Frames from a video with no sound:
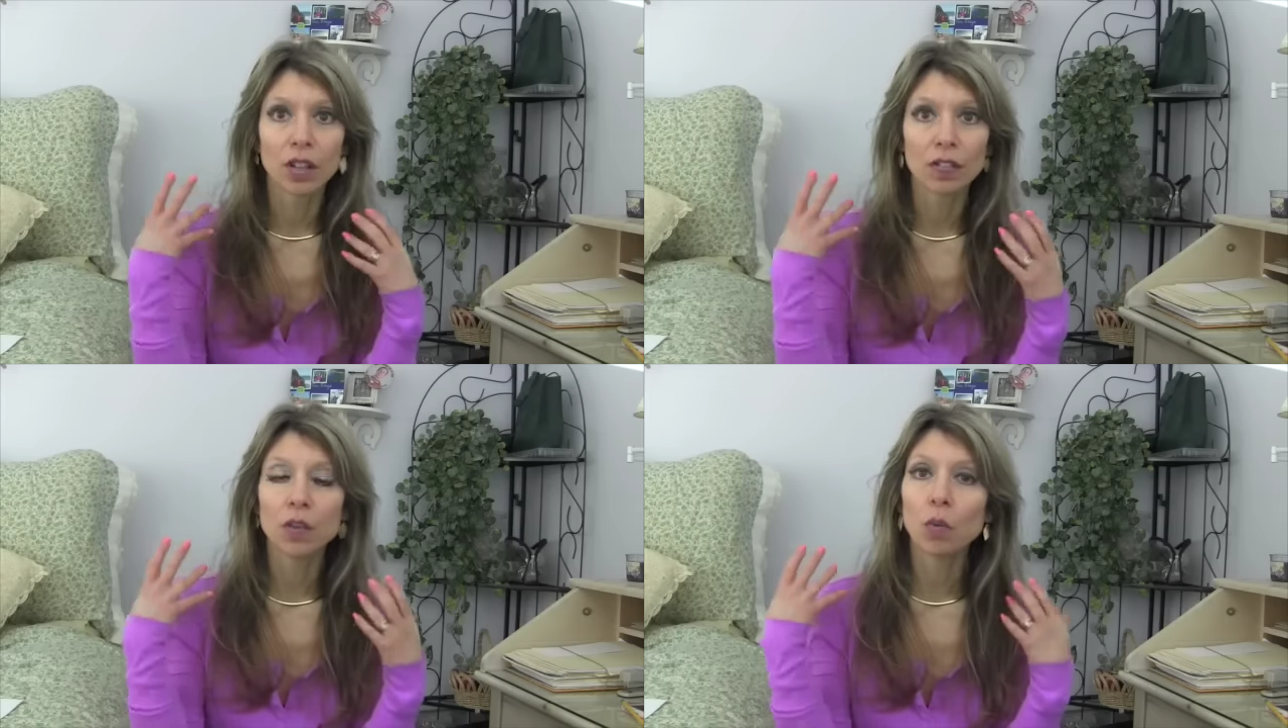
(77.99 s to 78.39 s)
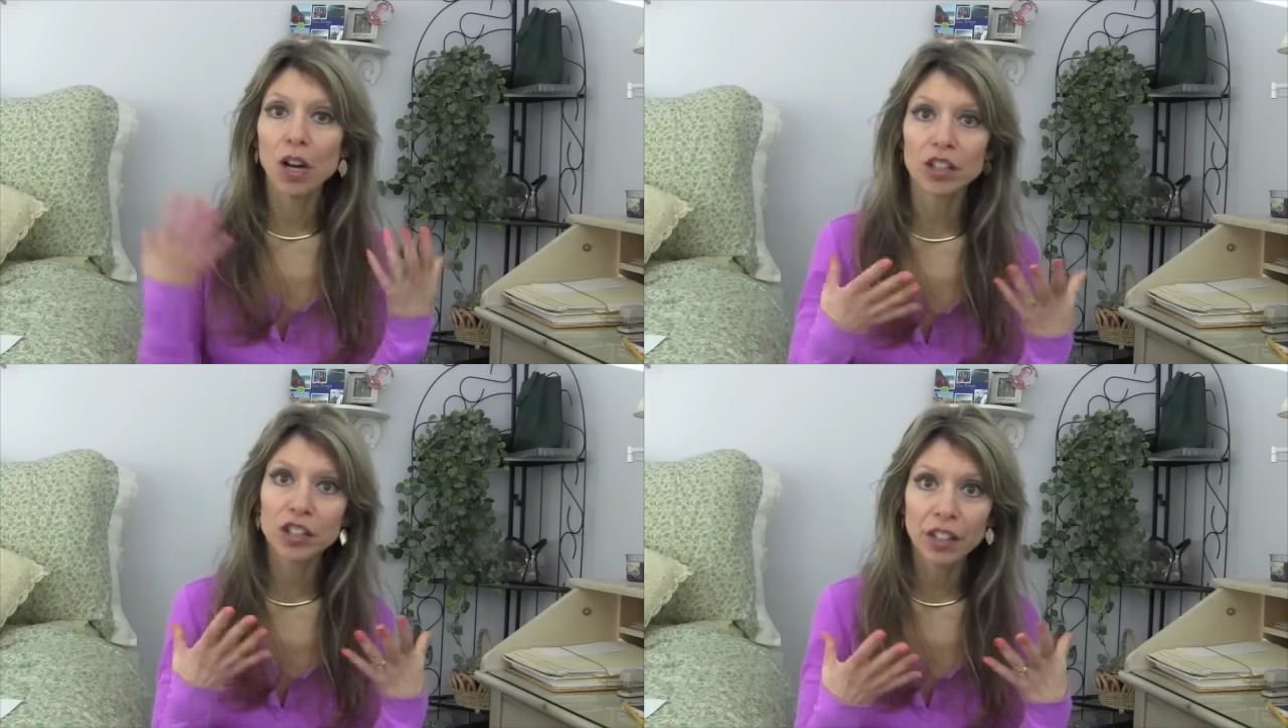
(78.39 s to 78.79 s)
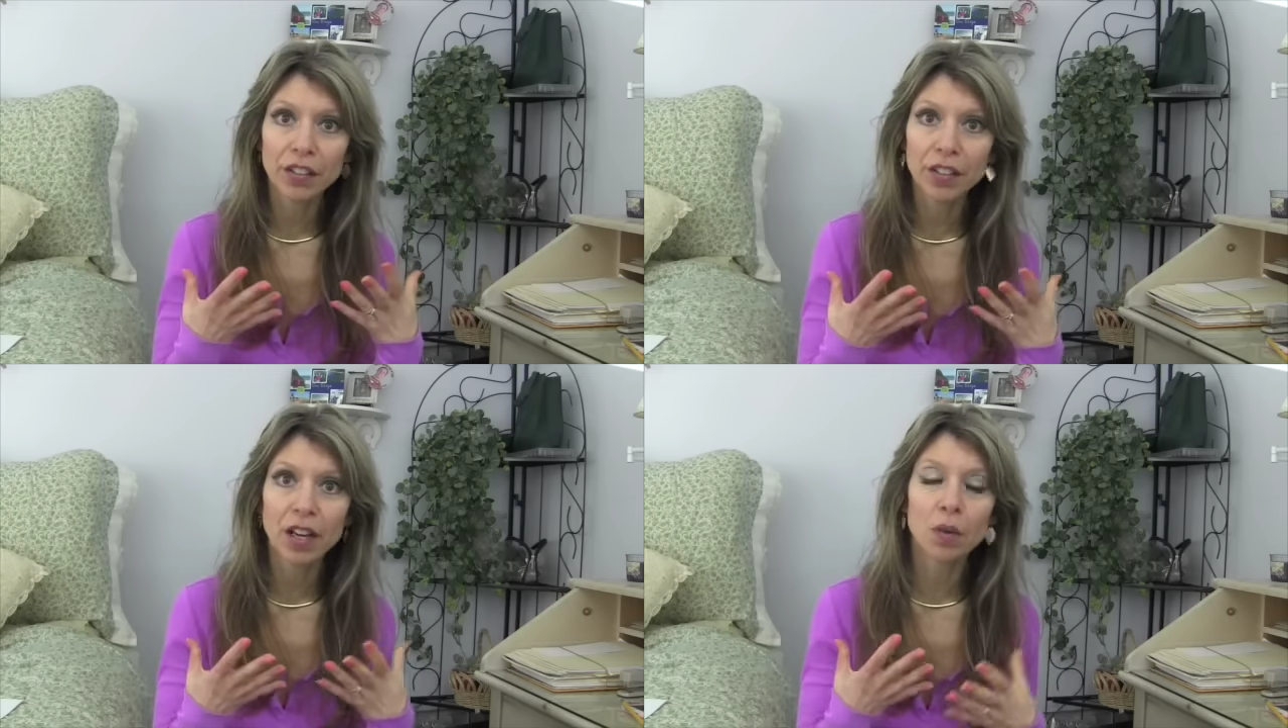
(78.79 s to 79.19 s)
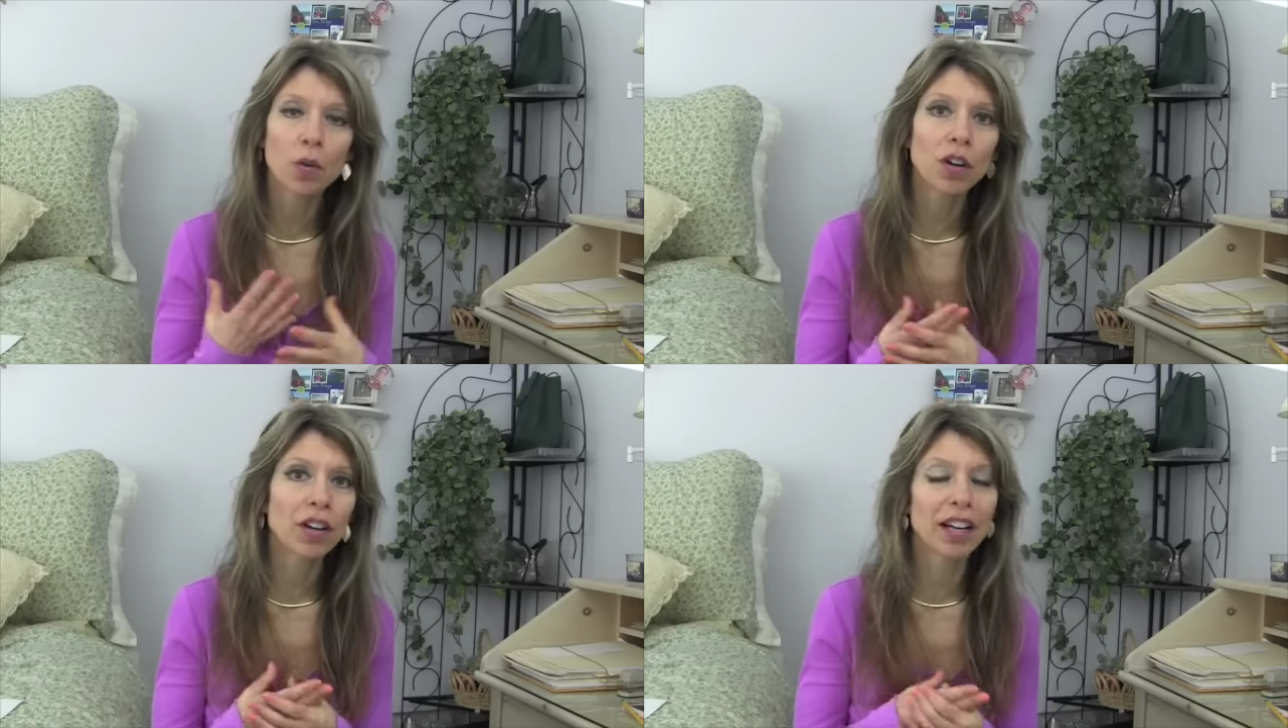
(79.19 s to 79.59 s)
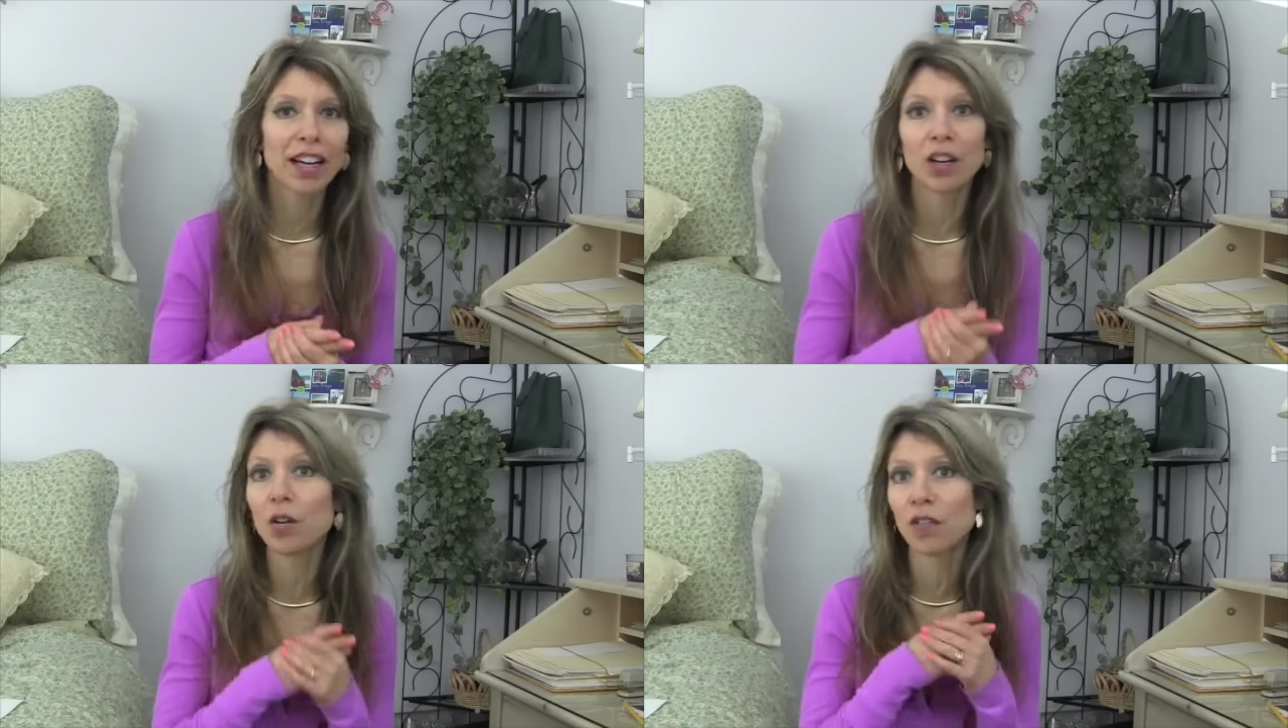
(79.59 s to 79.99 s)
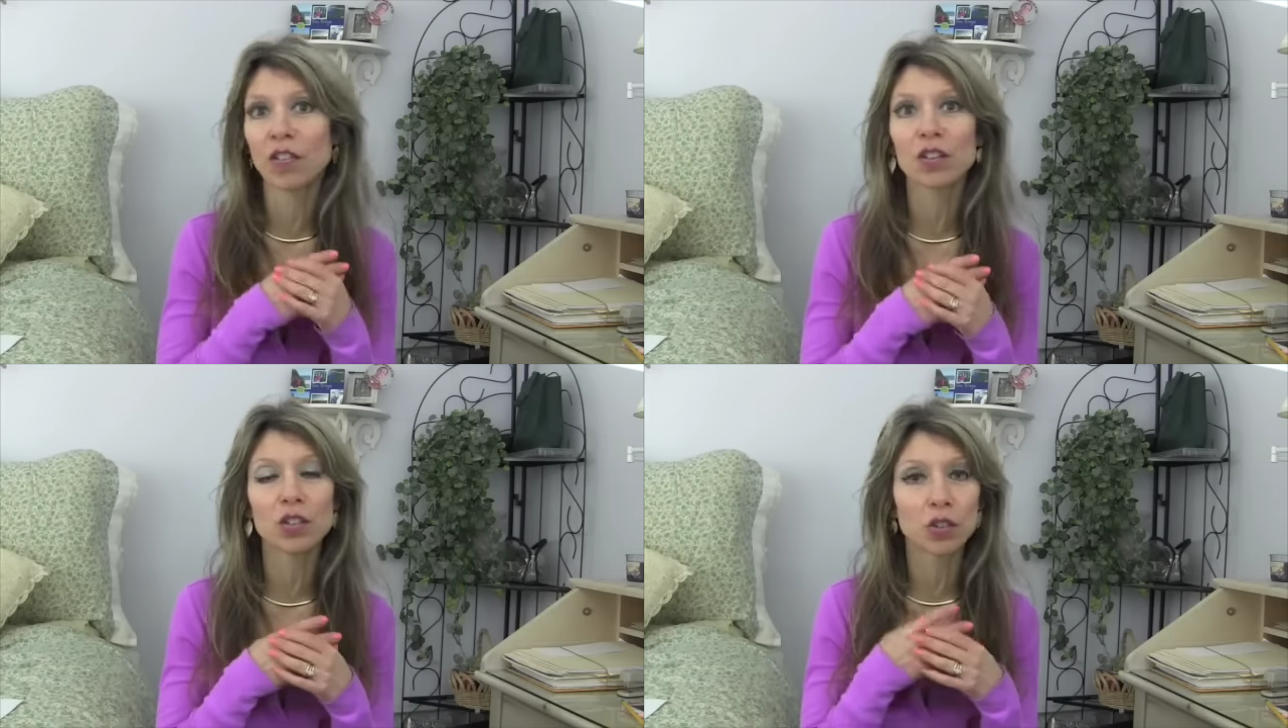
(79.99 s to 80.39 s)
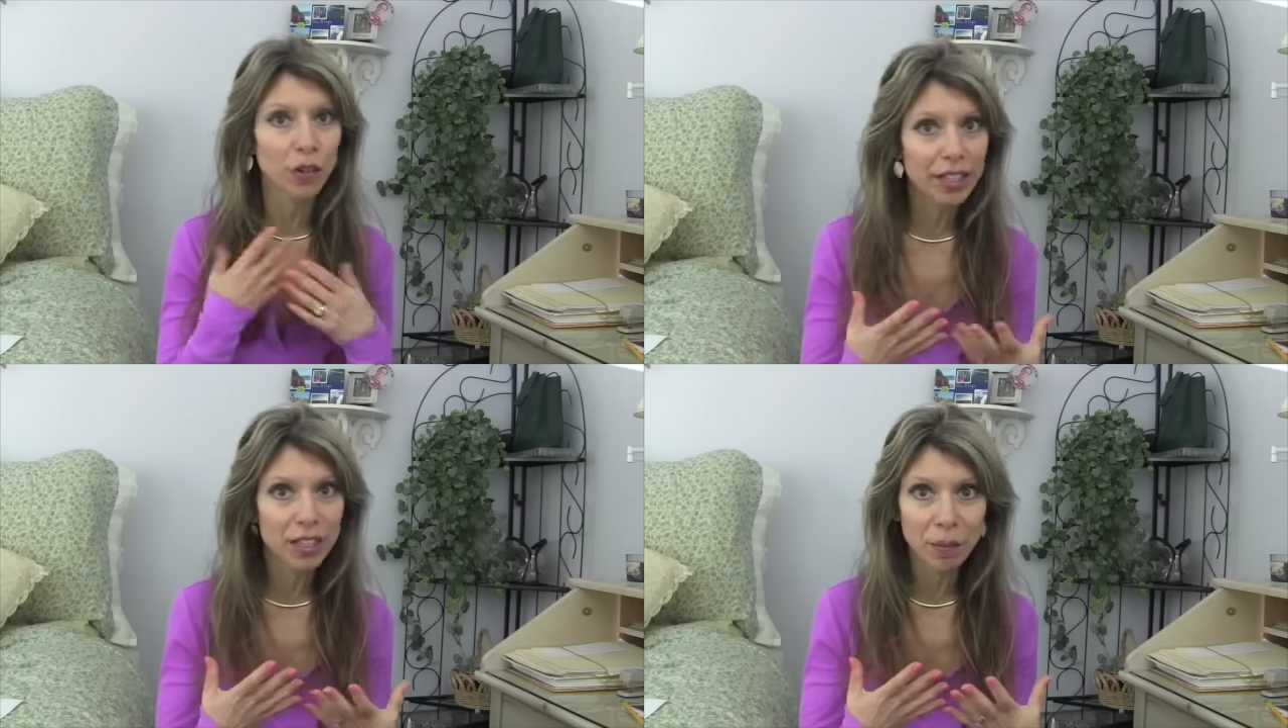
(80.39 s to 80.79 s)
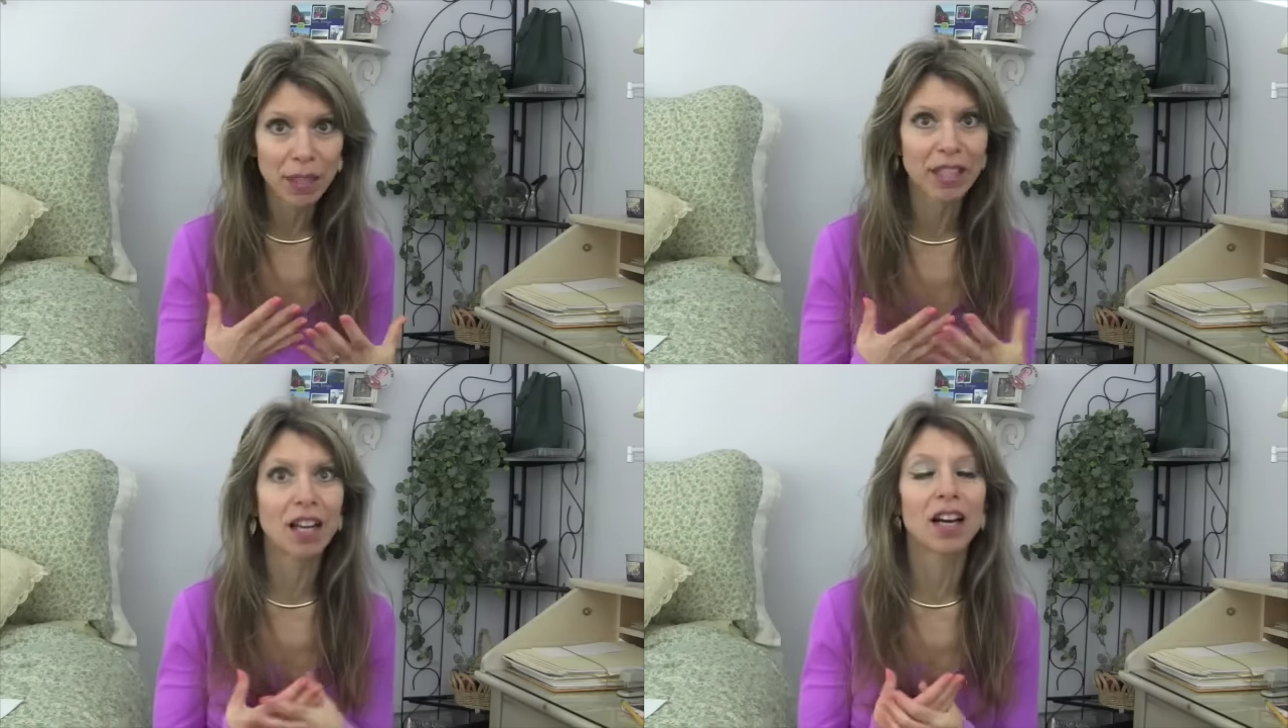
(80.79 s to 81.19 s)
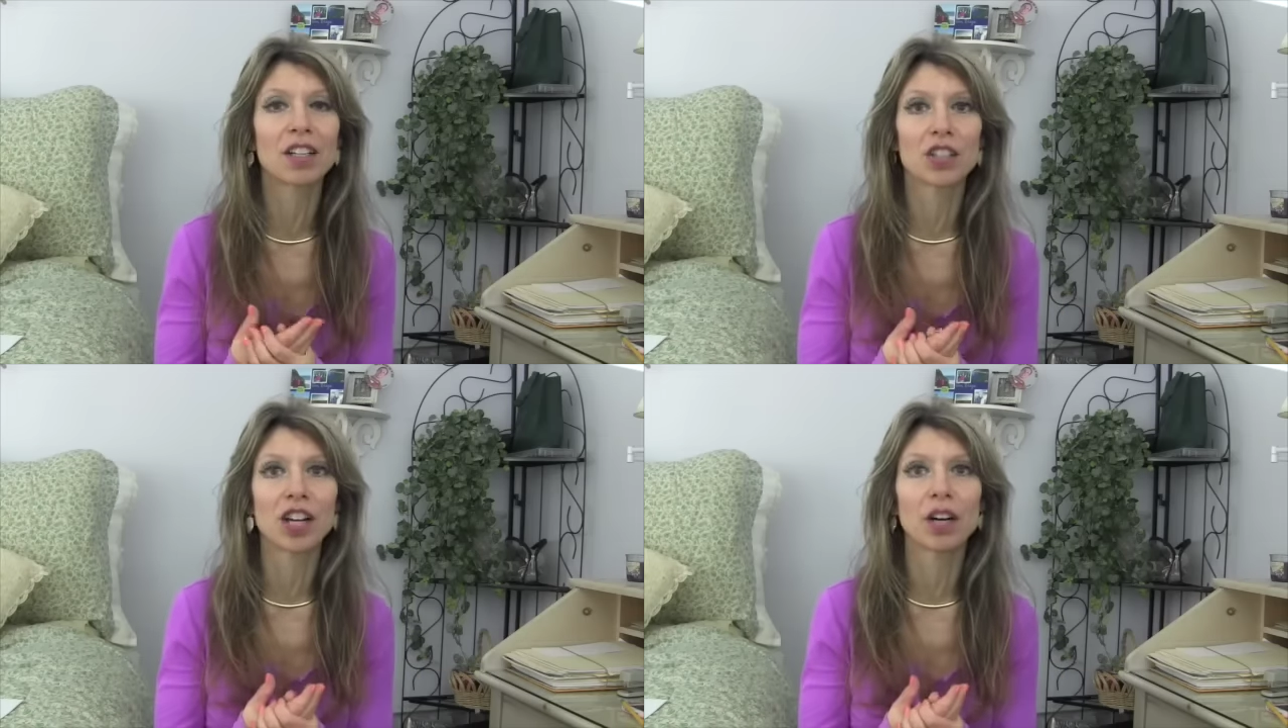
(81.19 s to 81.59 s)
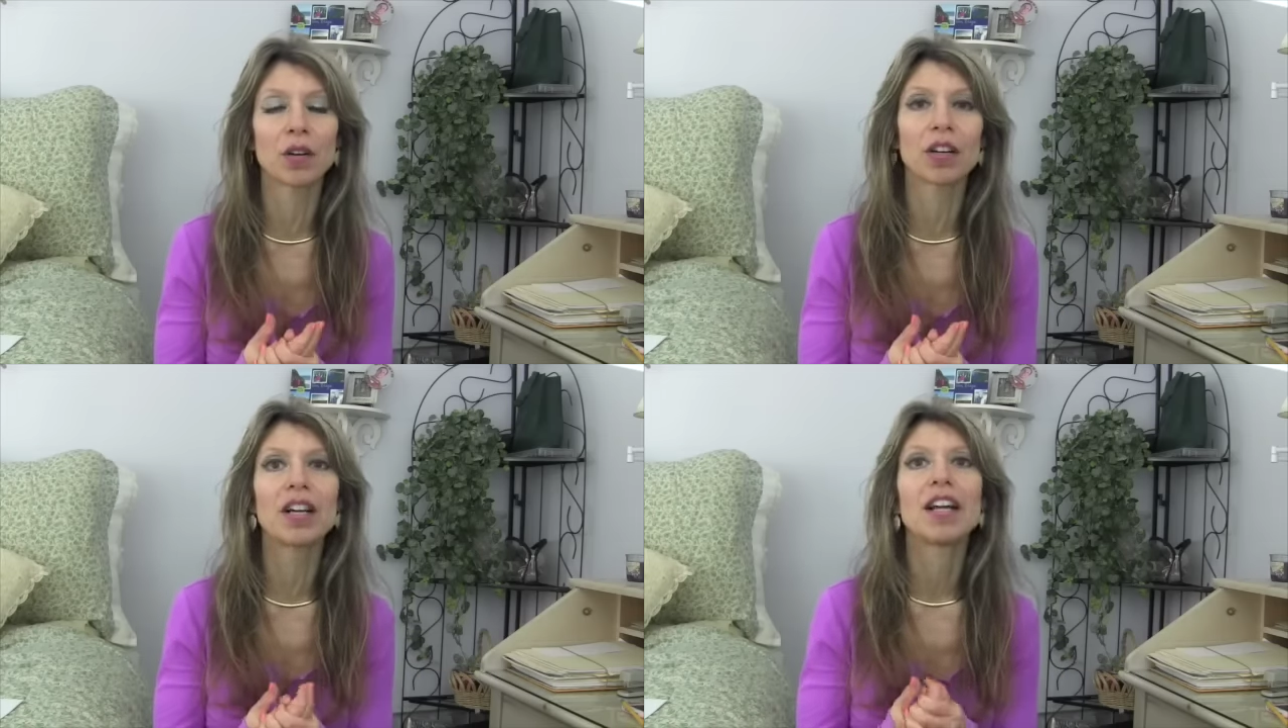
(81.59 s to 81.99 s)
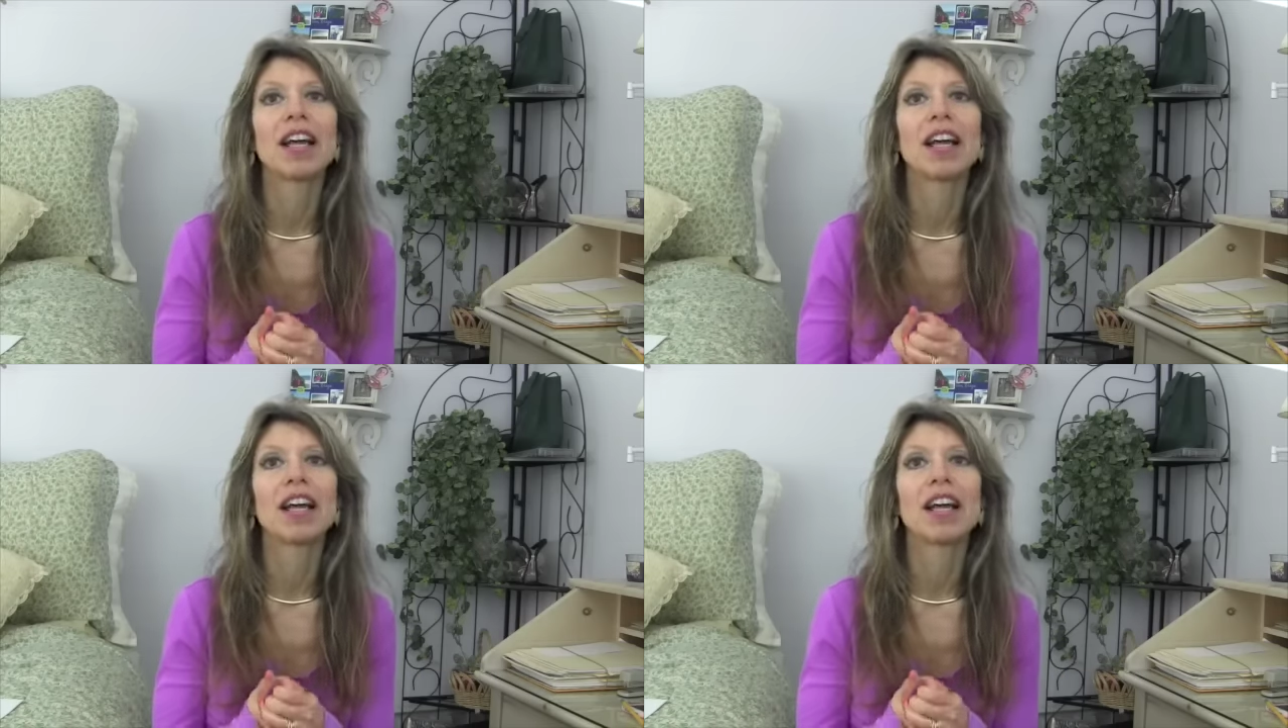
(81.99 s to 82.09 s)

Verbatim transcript: If you wash your hair in hot water, and I know it feels great to be in a hot shower,